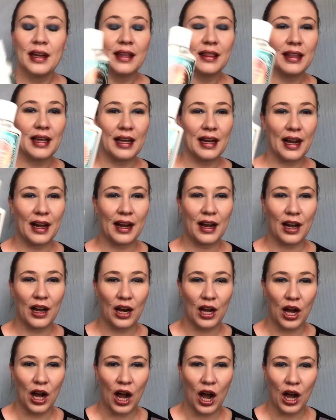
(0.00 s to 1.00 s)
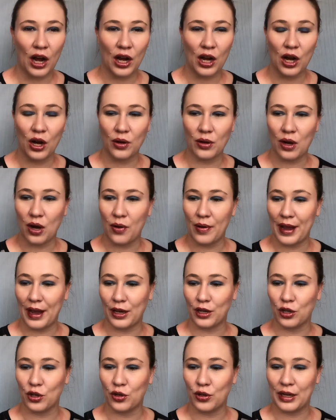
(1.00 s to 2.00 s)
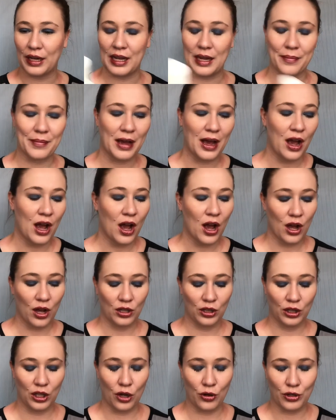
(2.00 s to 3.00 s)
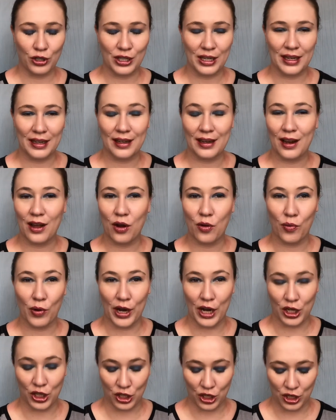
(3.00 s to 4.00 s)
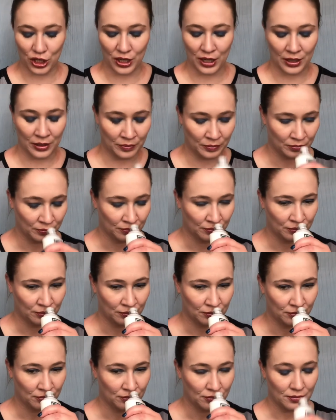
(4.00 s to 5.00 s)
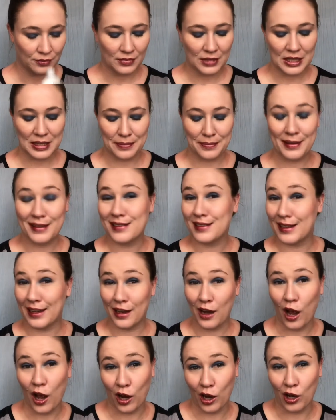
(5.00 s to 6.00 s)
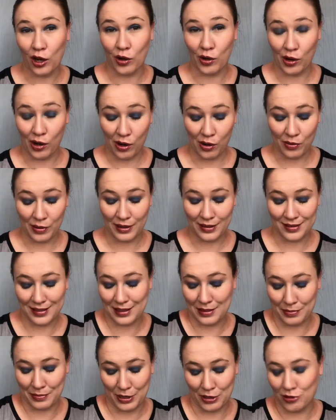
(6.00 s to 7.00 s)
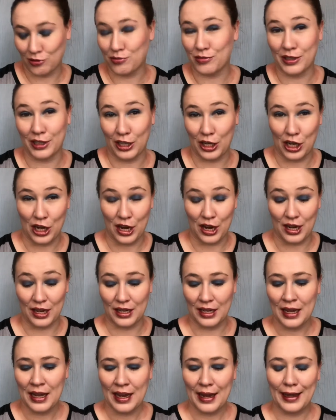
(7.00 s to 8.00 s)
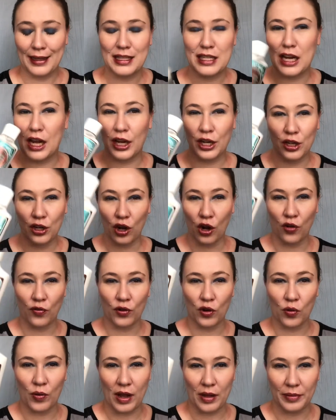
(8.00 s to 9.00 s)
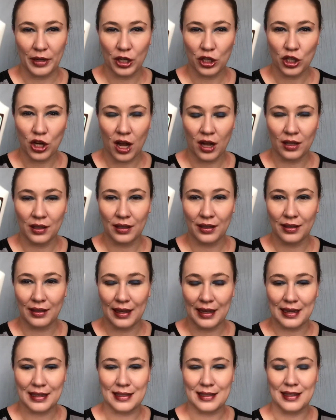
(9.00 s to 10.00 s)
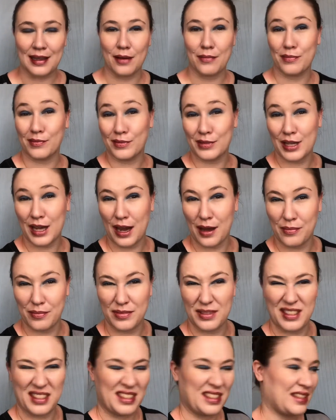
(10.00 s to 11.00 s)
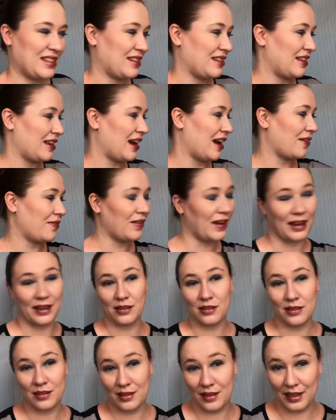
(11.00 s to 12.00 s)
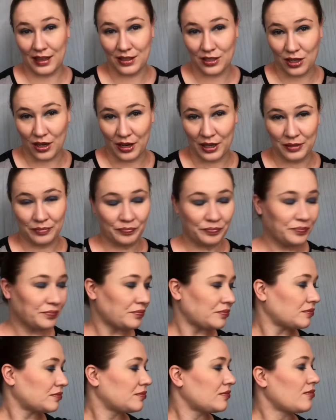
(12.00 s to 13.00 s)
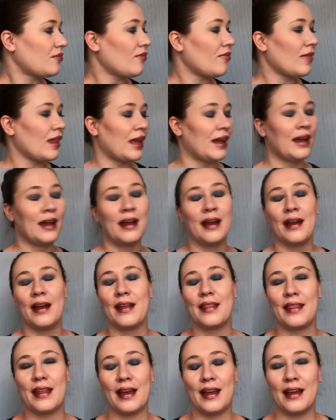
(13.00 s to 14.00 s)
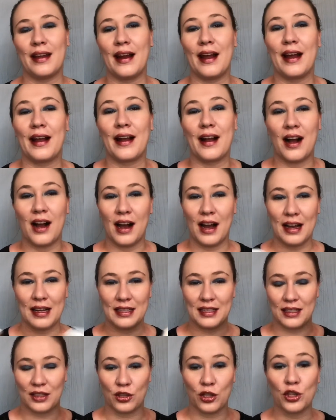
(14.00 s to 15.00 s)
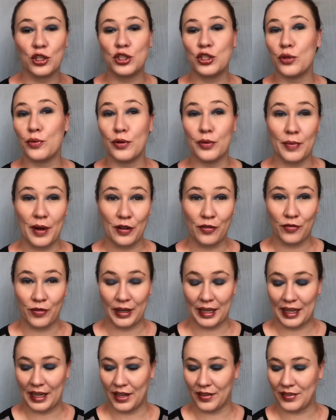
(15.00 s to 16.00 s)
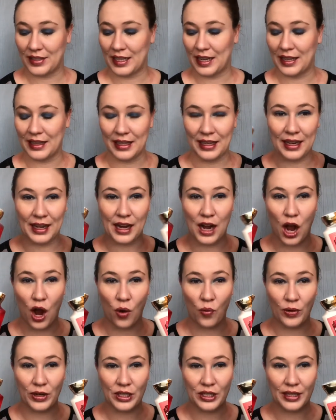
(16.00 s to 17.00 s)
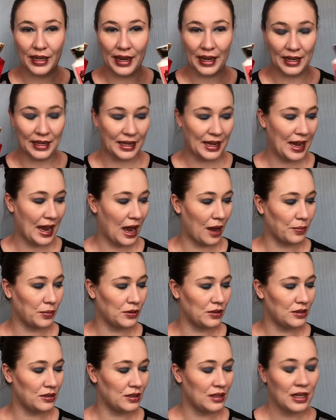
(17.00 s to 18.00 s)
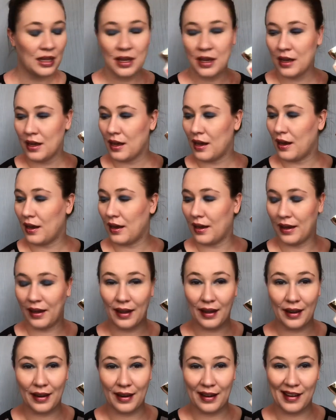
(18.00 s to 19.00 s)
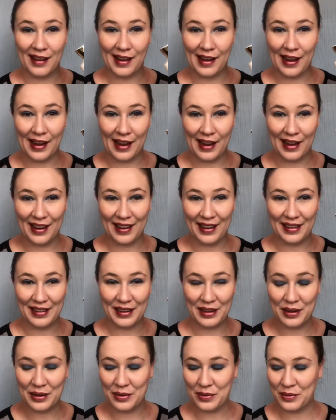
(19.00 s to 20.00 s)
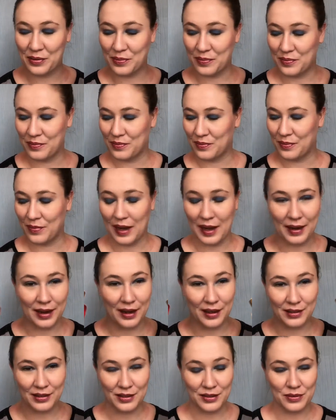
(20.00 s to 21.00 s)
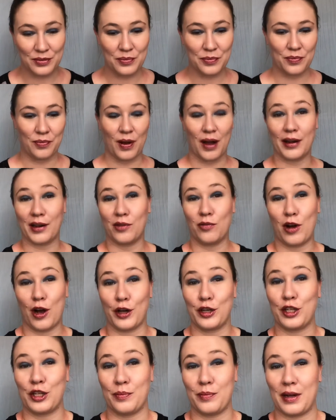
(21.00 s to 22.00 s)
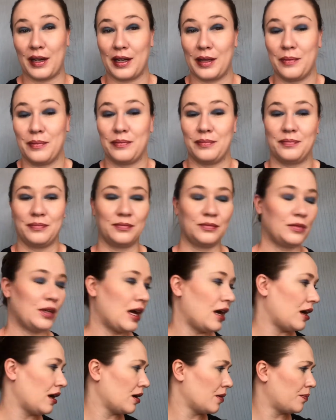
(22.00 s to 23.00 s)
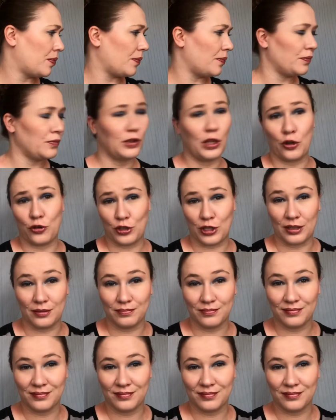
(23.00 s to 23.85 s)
Then I got a hot cocoa and cream lotion, which smells like hot cocoa. It smells really good. It's not an overwhelming chocolate like sometimes I find things are. Then I got, those two were my free gifts. And then I got winter candy apple I had, I got body wash and body uh, lotion.